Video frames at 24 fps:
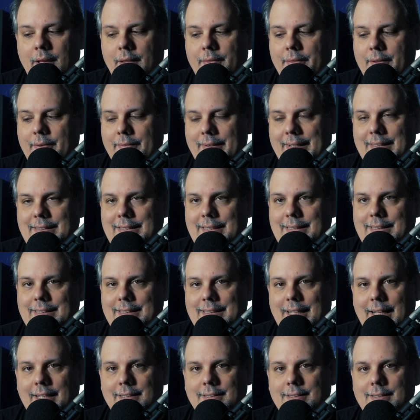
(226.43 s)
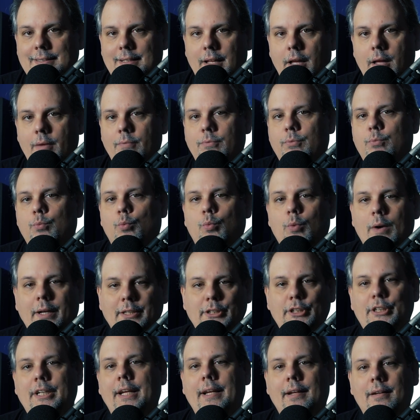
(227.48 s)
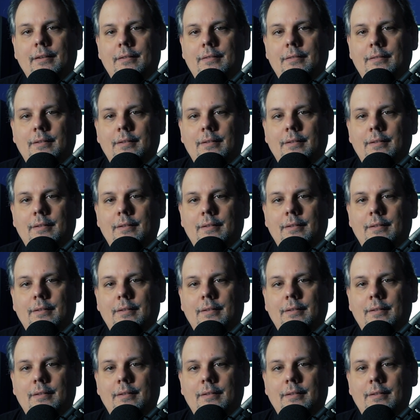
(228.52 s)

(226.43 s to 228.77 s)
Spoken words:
there is a sense of rushing.